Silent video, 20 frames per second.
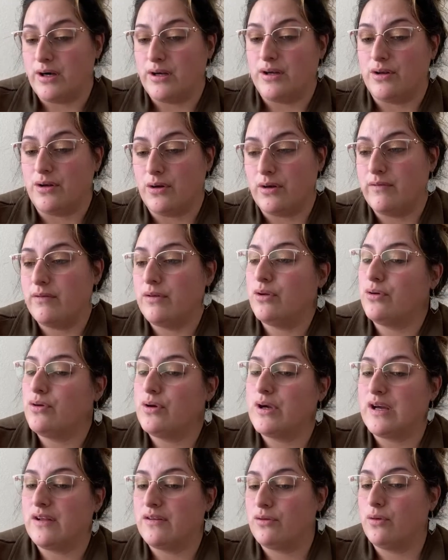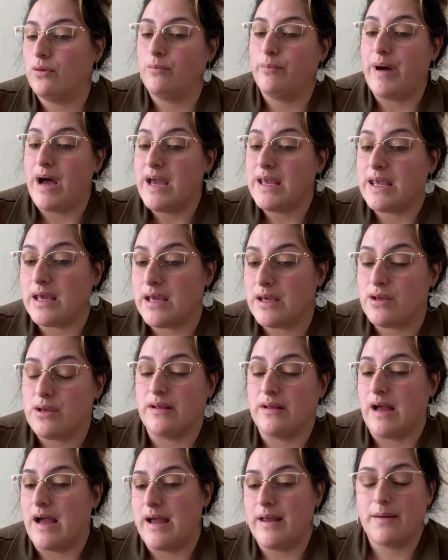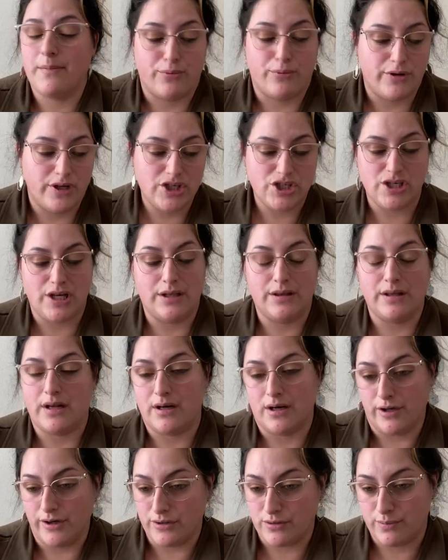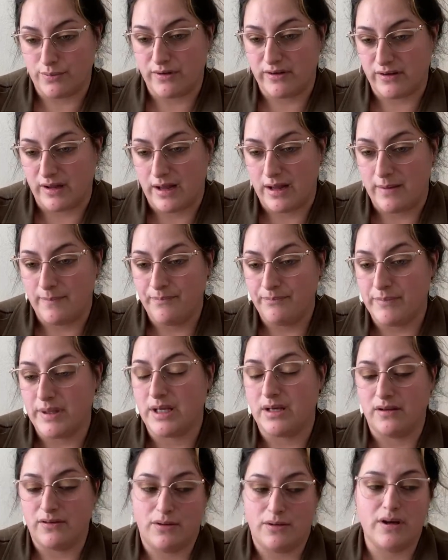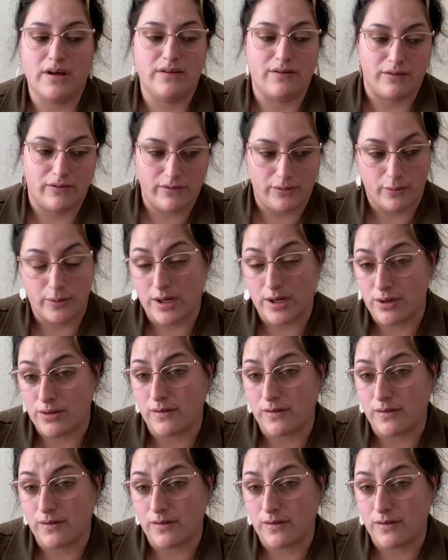You know, even though you guys don't buy it, it I appreciate that 100% because you guys are still here.